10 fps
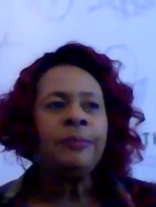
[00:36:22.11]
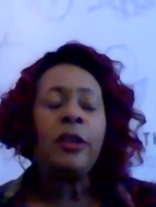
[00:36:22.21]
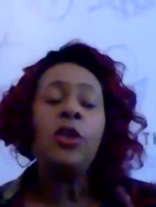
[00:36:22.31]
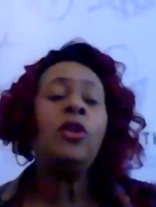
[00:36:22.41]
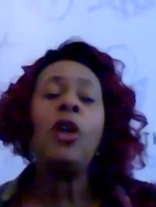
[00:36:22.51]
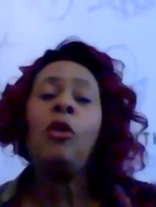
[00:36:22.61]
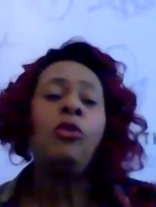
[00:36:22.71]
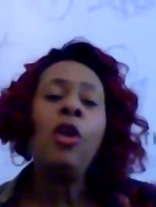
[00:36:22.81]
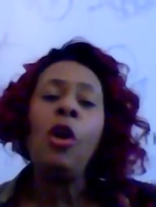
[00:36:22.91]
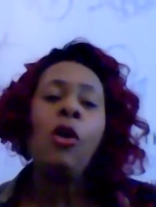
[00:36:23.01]
you don't
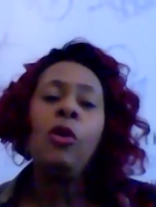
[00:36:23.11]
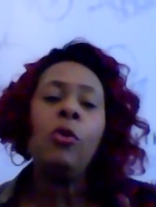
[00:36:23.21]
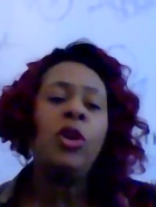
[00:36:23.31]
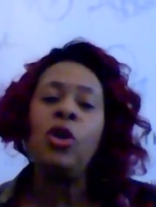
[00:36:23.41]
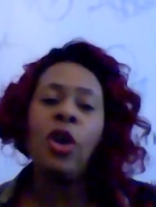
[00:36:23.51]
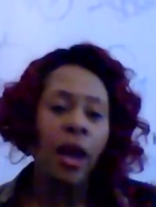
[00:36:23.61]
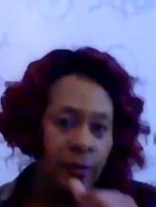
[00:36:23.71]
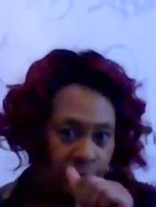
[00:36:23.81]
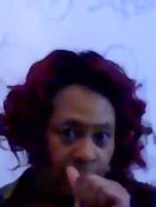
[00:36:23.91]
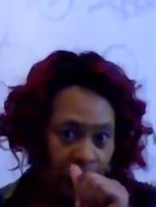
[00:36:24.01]
know what you're going
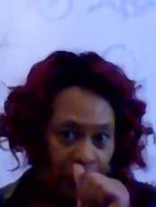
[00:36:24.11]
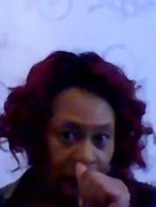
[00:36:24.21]
through.